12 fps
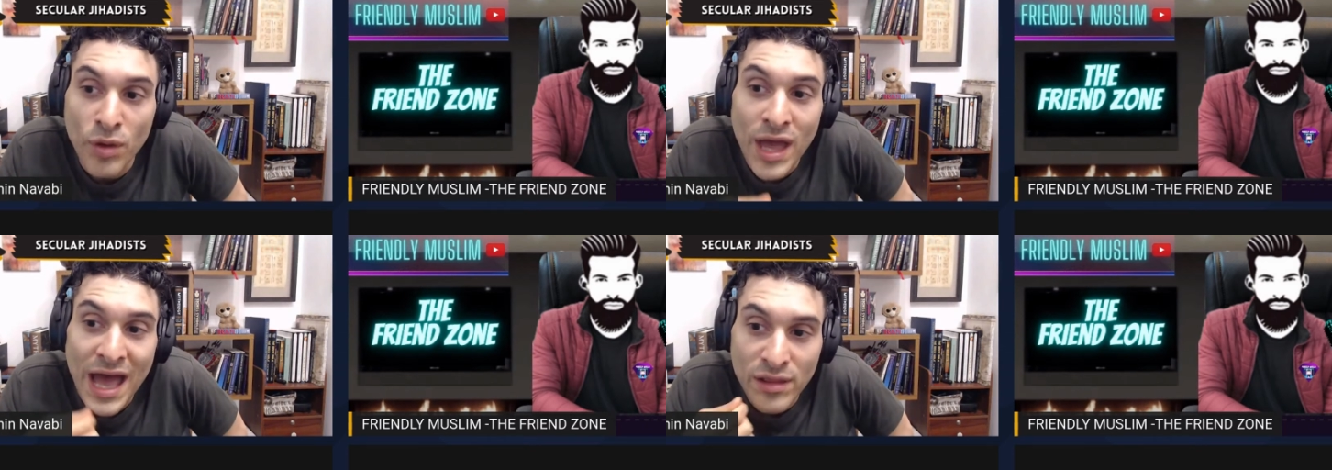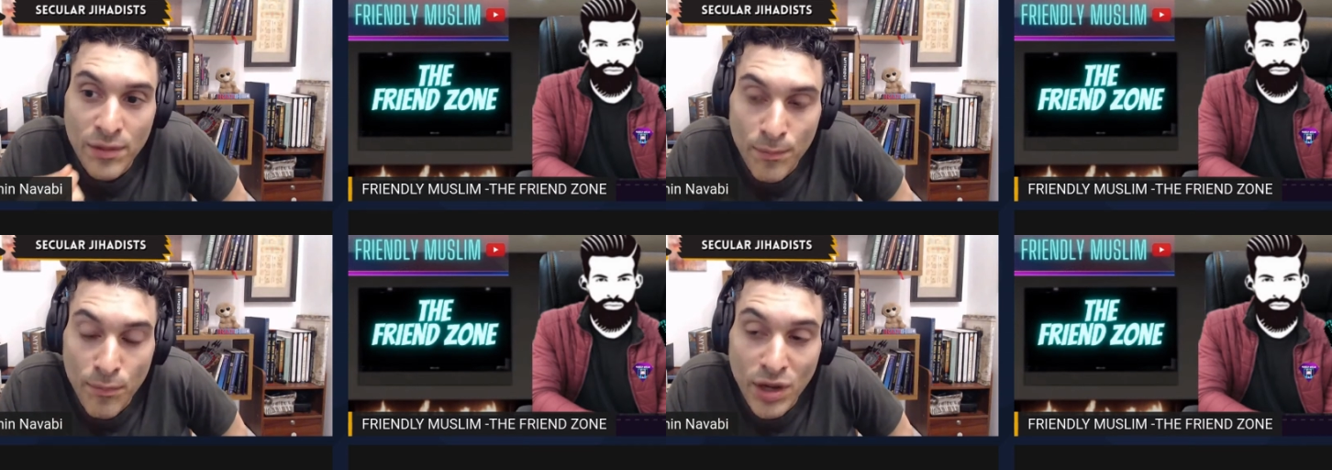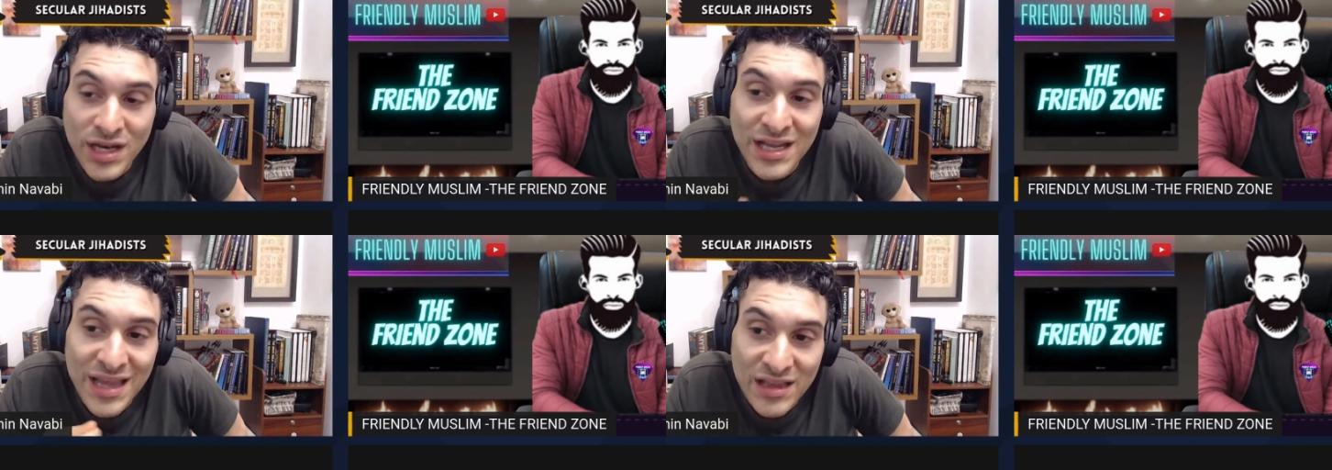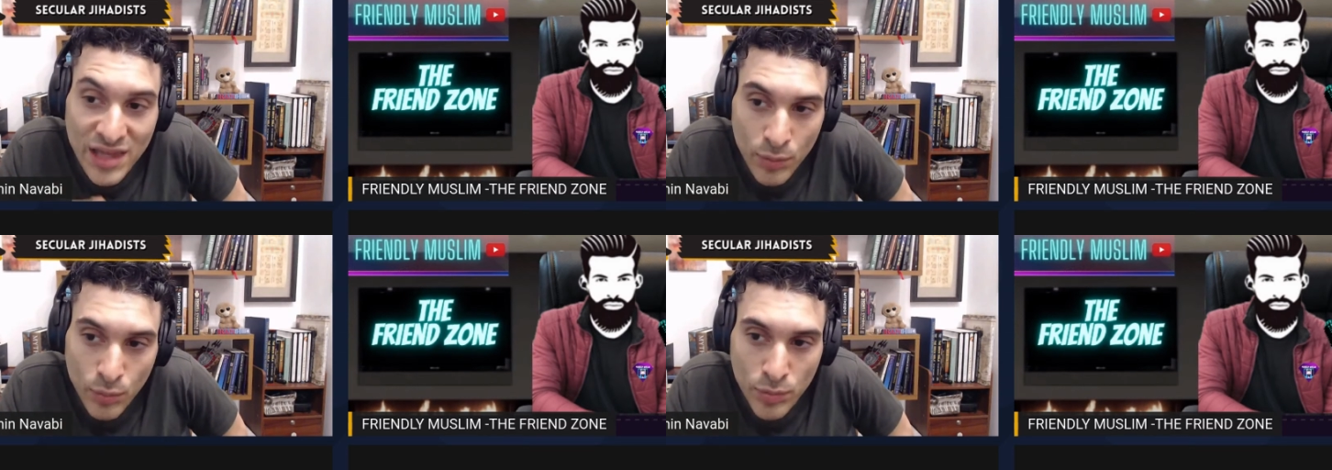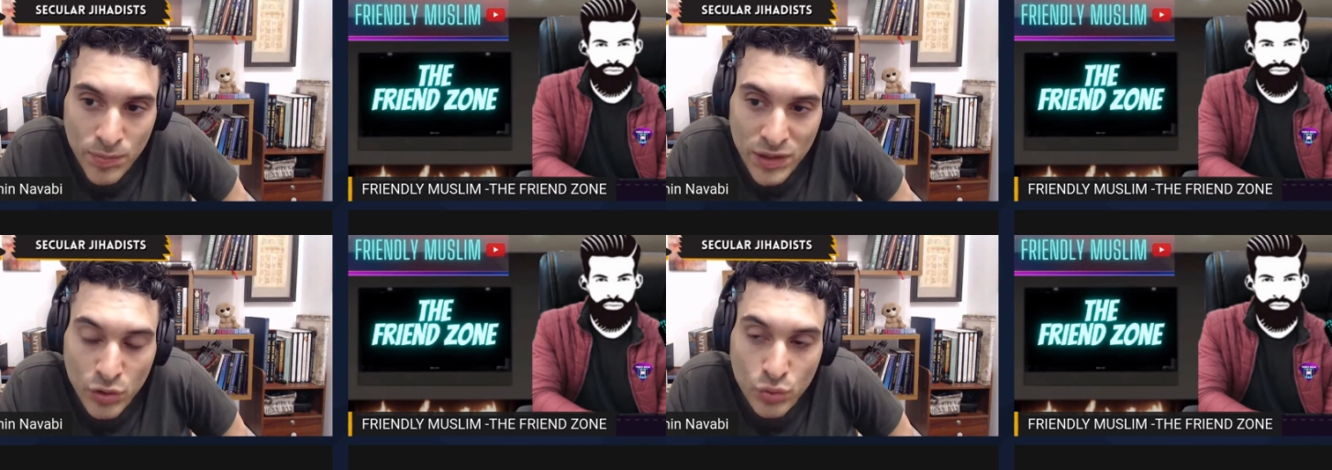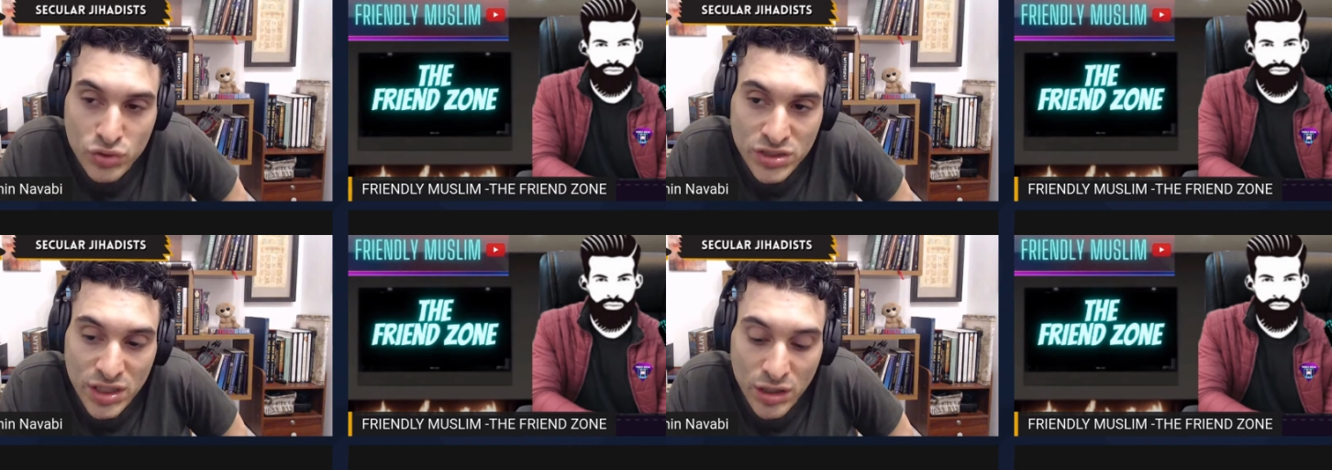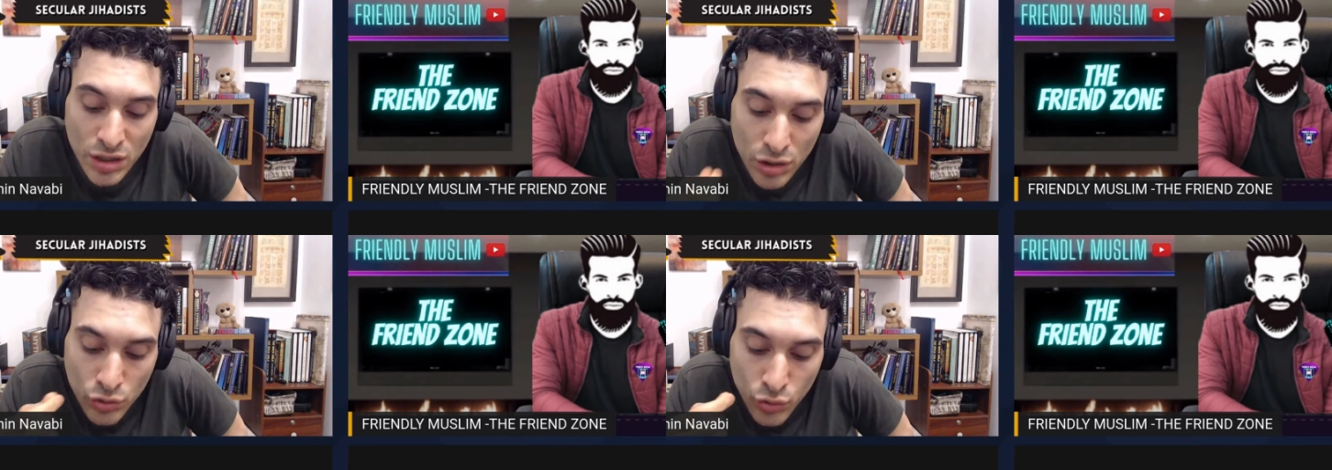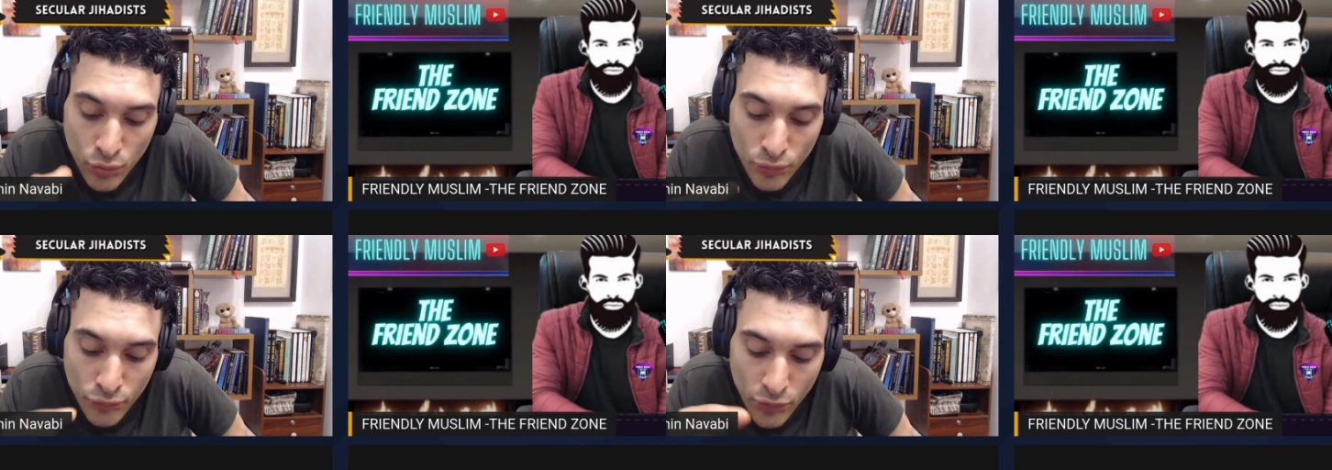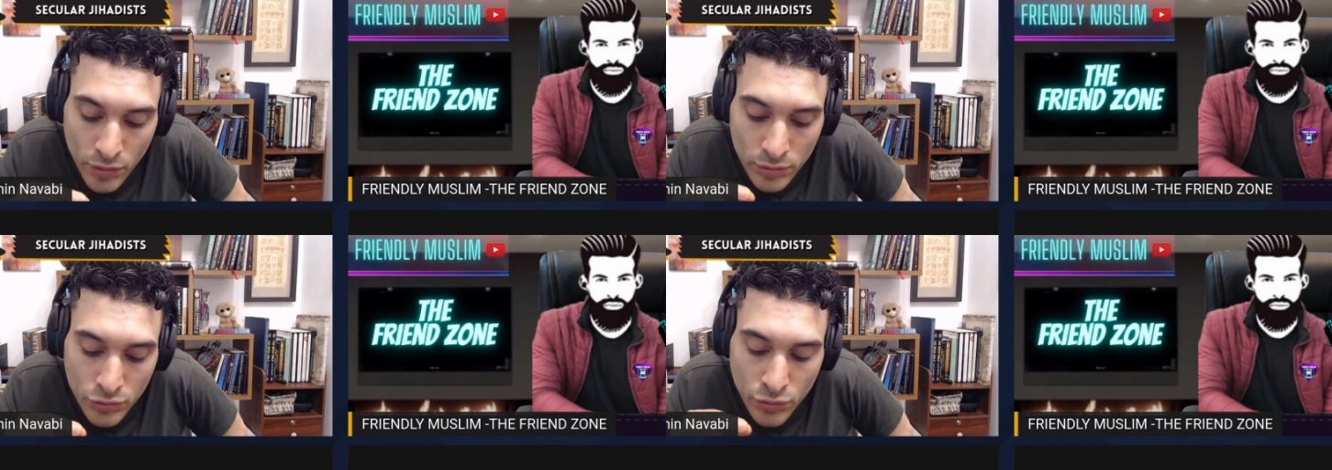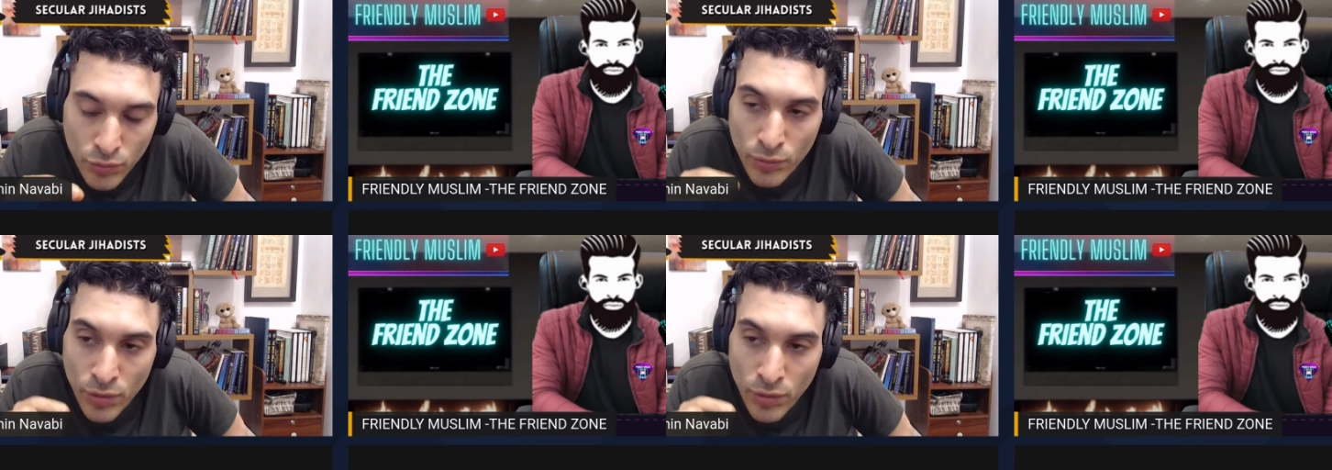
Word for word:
Speaker 1: and the money that they would be using to